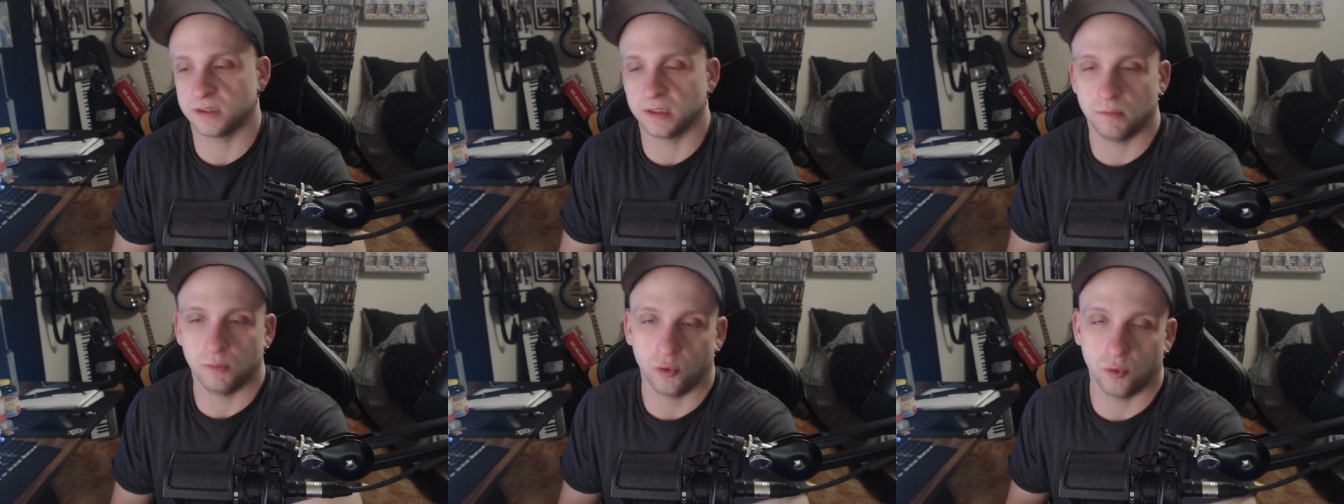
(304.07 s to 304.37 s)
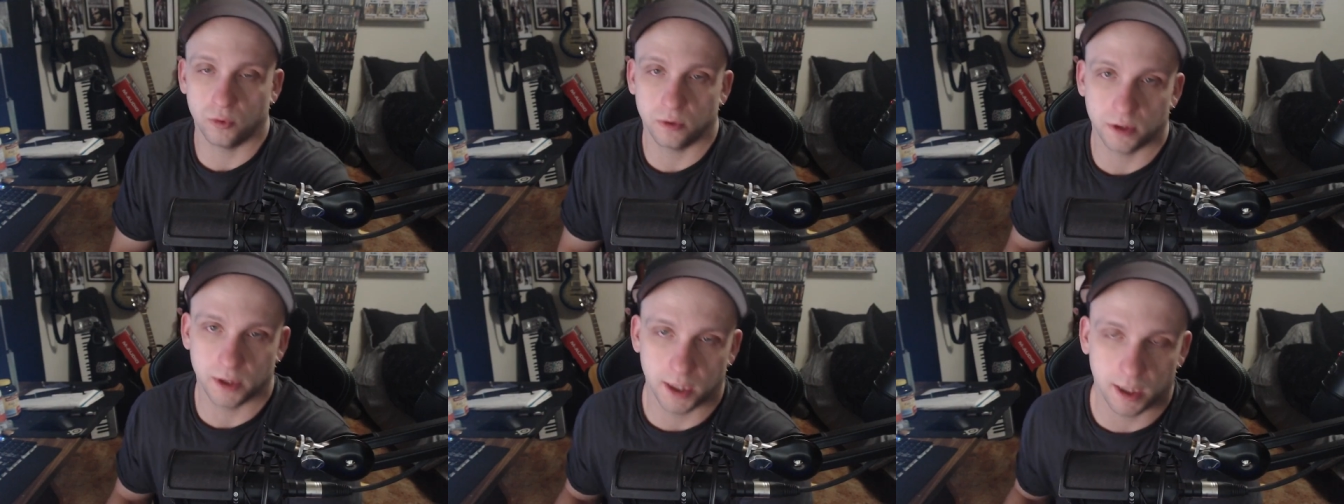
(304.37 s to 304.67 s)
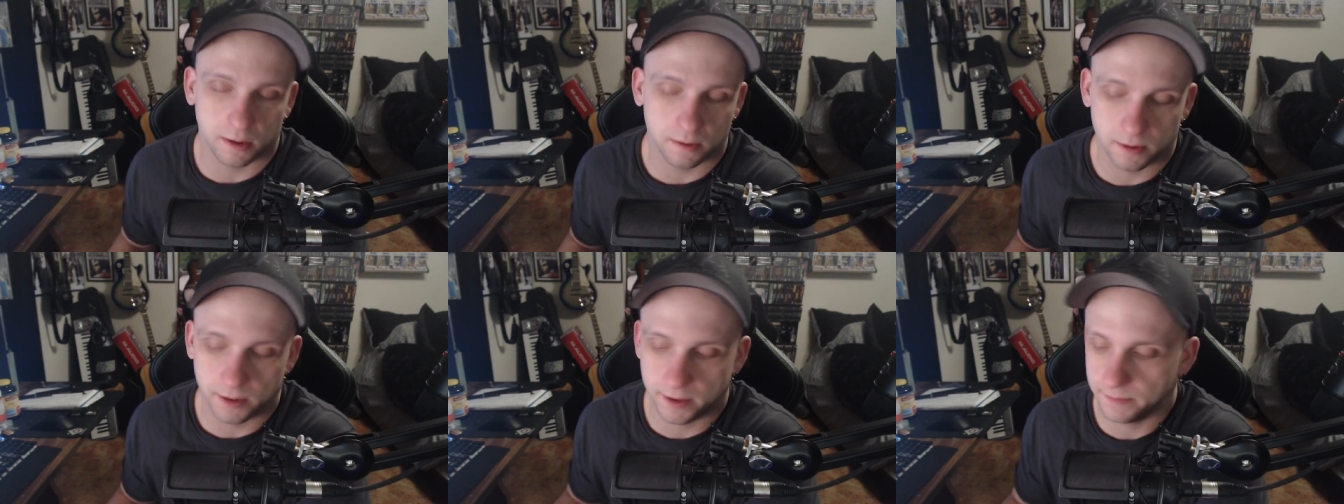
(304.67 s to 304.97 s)
I'm older
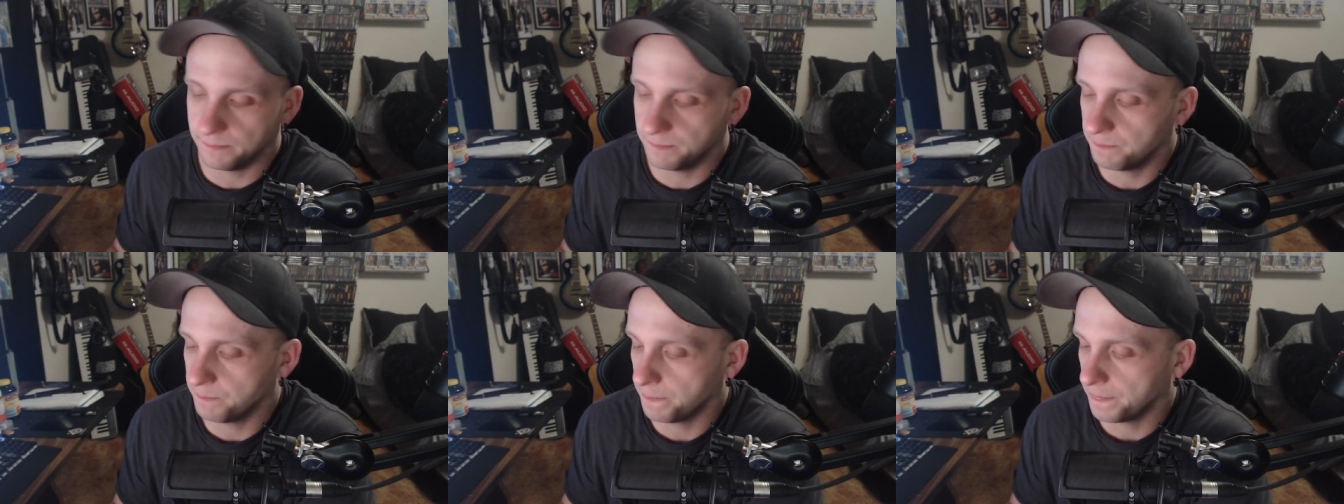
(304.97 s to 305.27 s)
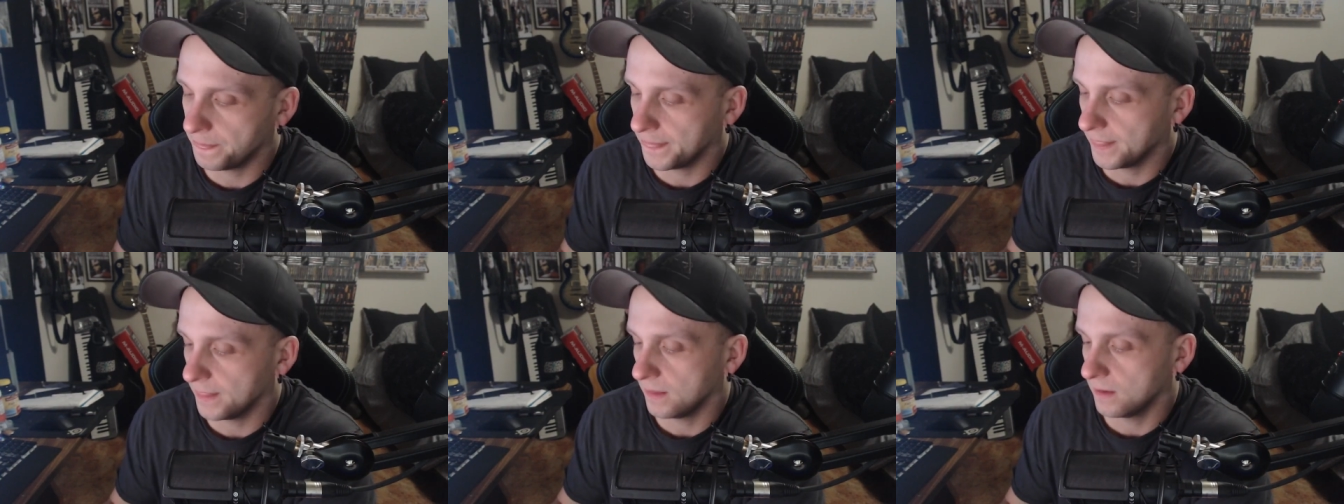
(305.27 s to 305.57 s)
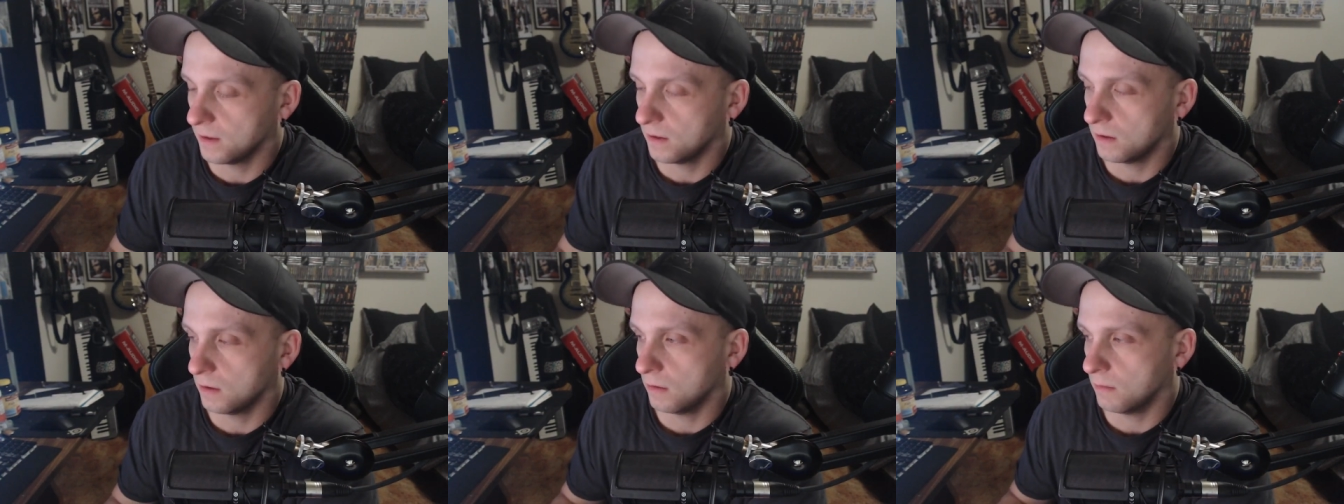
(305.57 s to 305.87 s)
now, right?
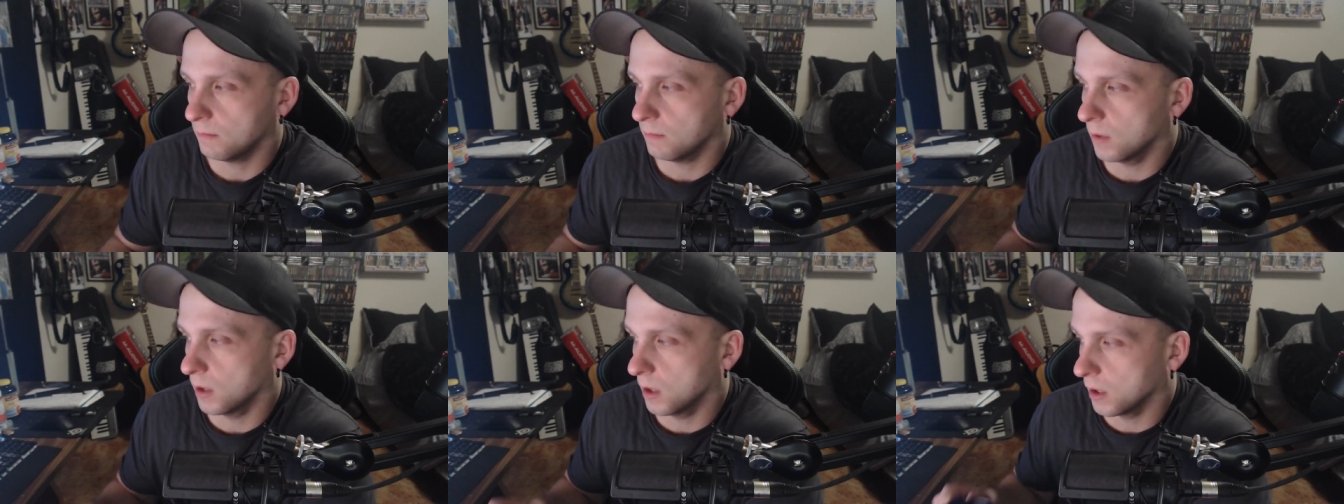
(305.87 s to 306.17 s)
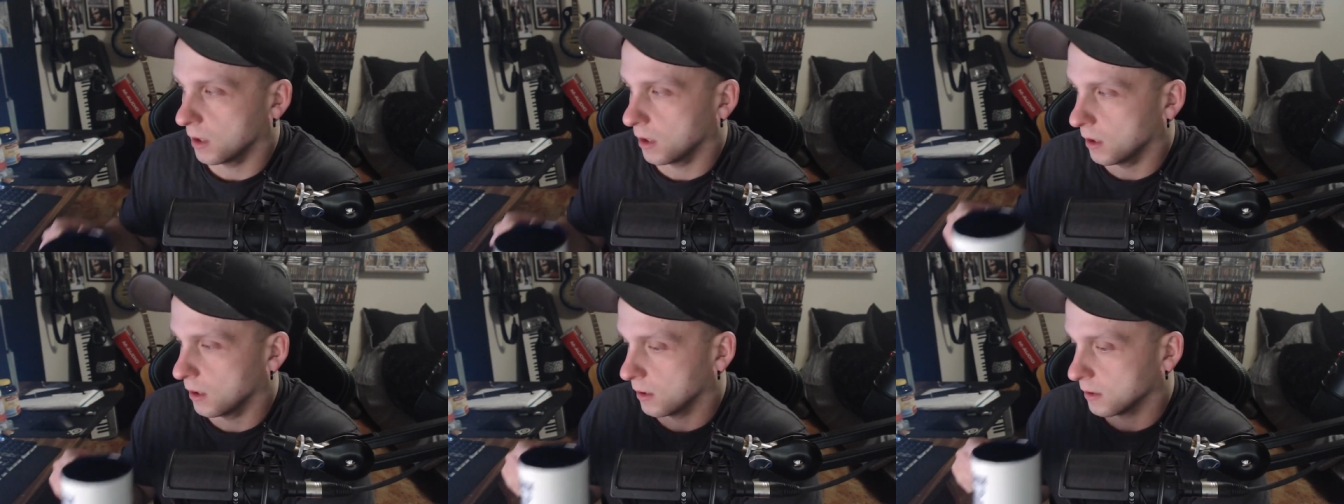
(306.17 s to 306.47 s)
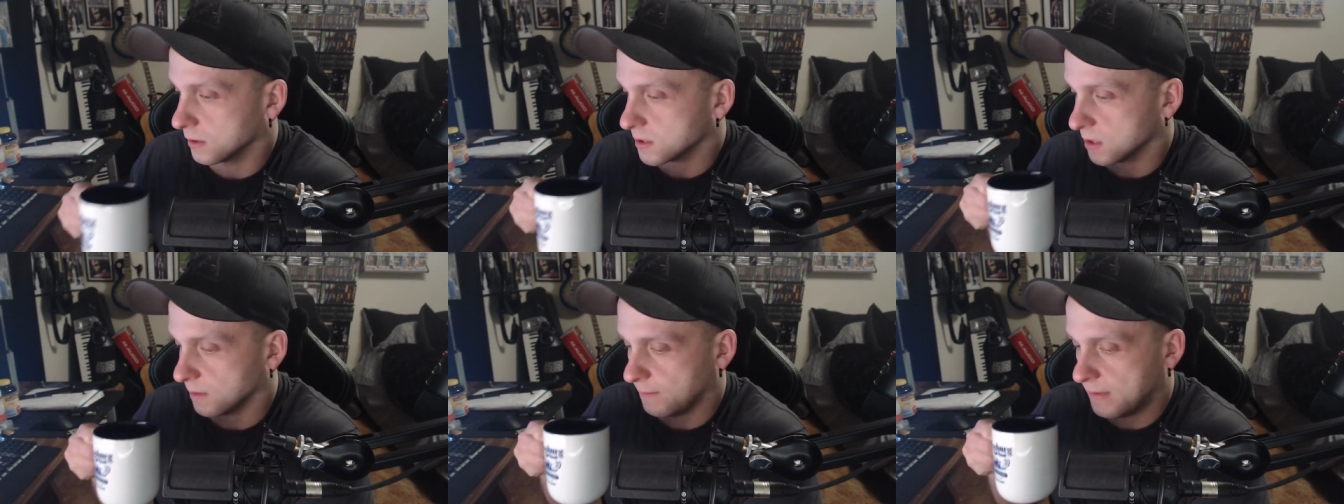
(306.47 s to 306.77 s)
But
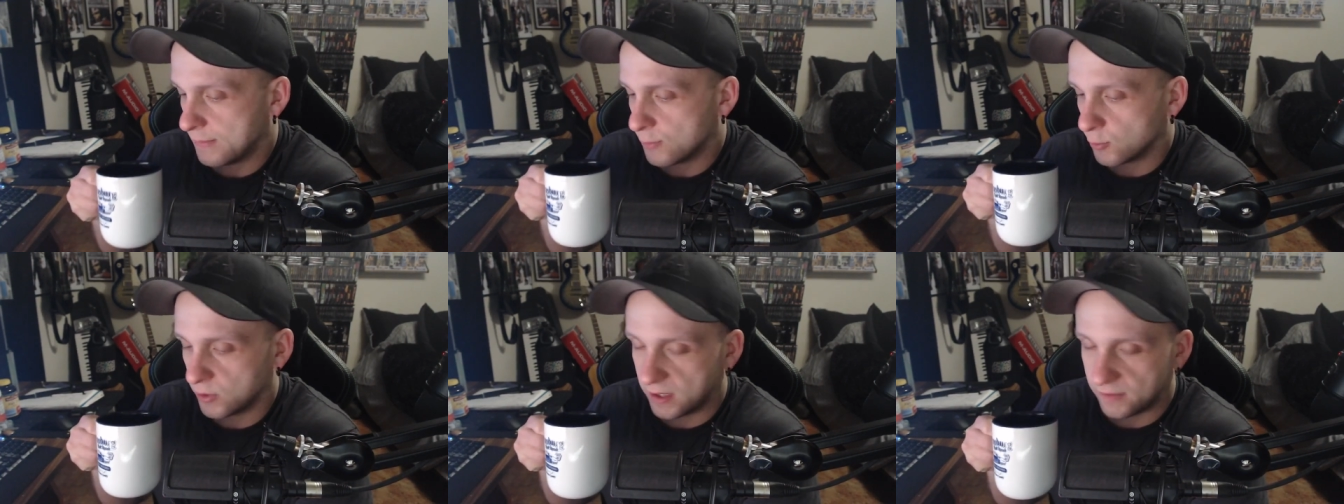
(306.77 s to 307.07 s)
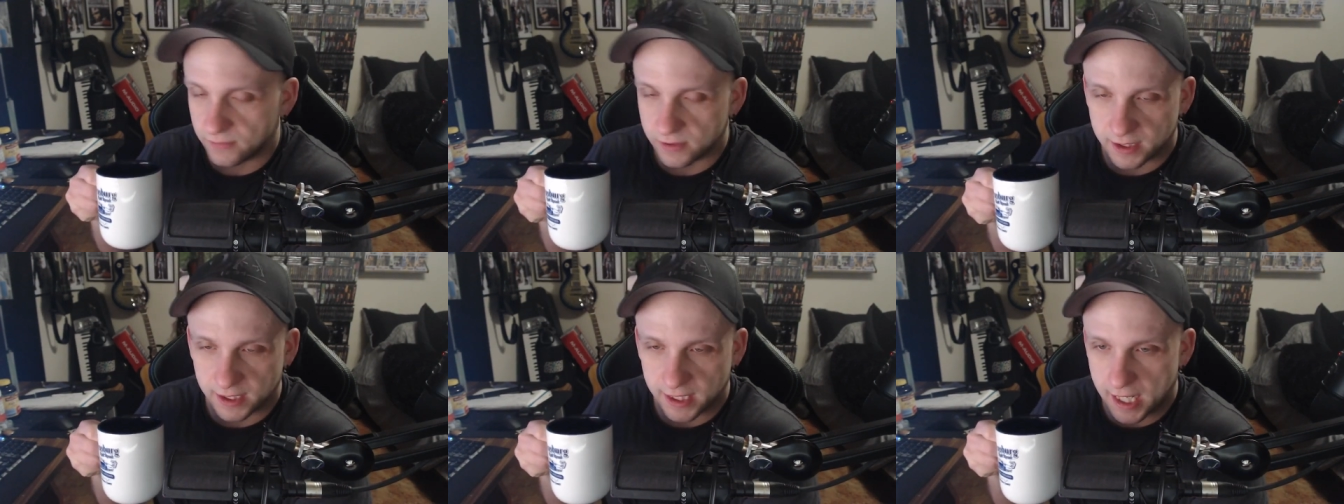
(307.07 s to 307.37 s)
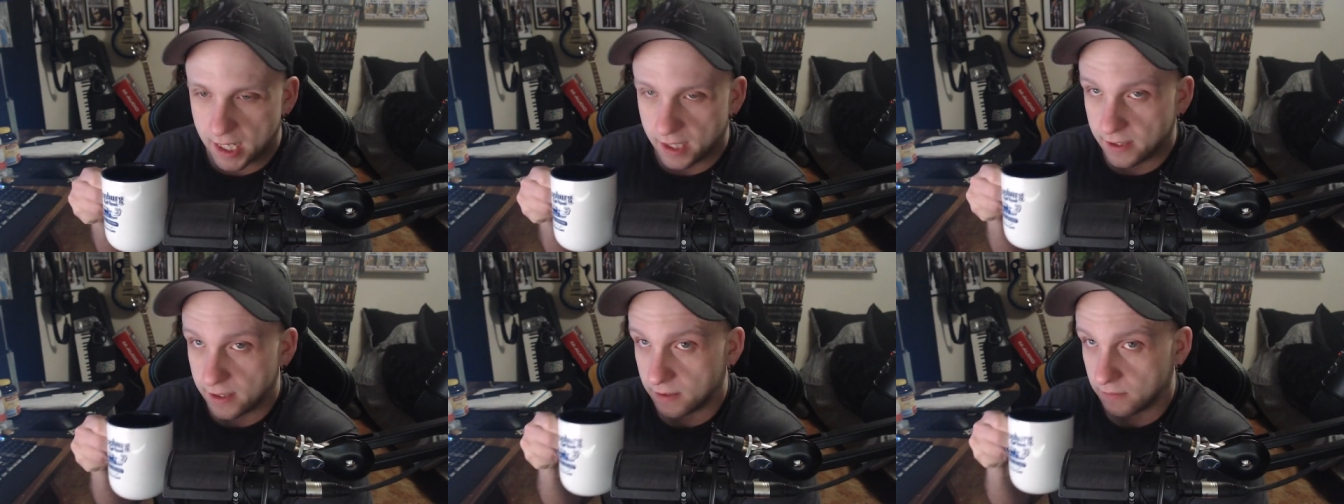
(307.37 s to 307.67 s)
uh, some people never get
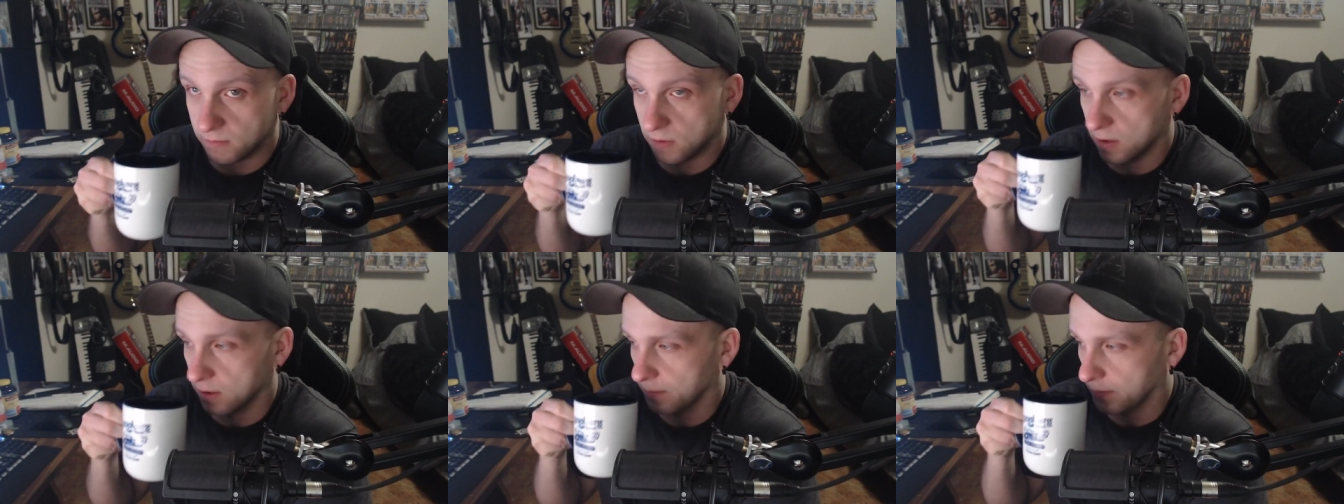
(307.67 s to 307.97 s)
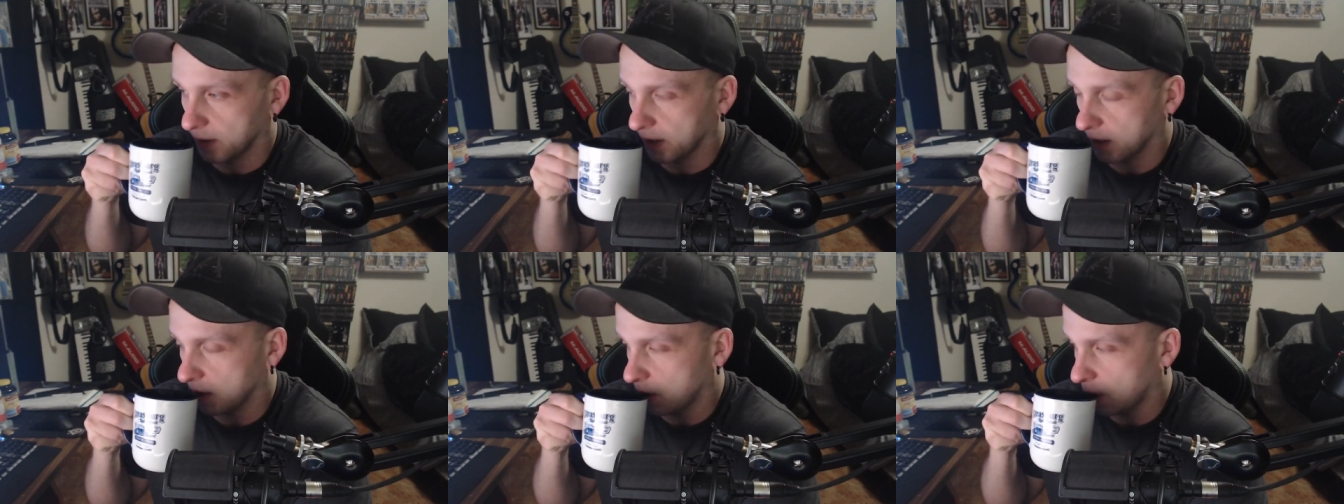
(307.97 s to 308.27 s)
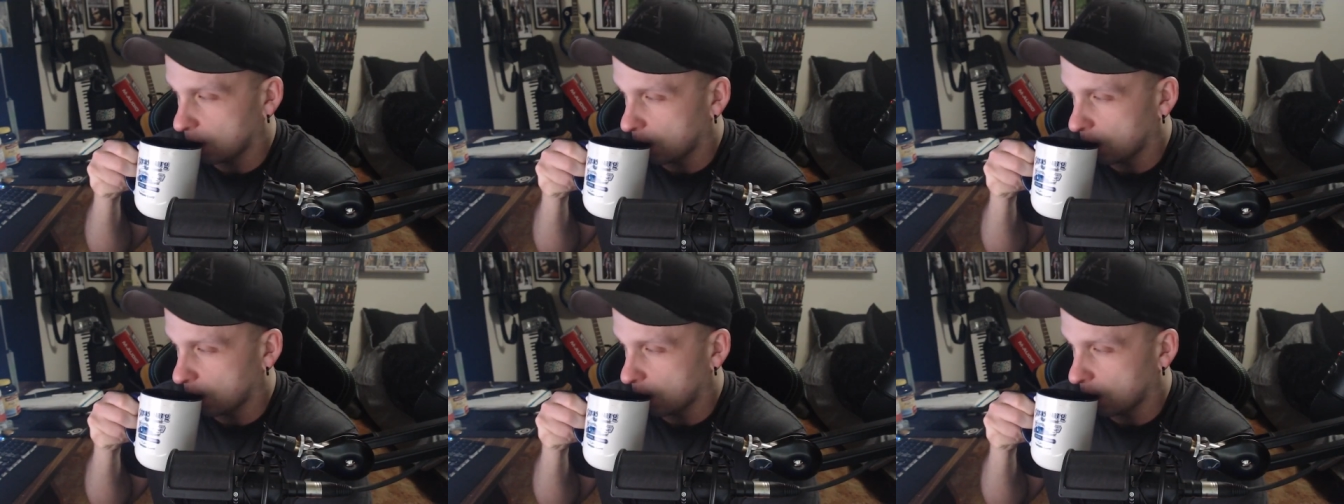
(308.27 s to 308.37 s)
out of that rut, man.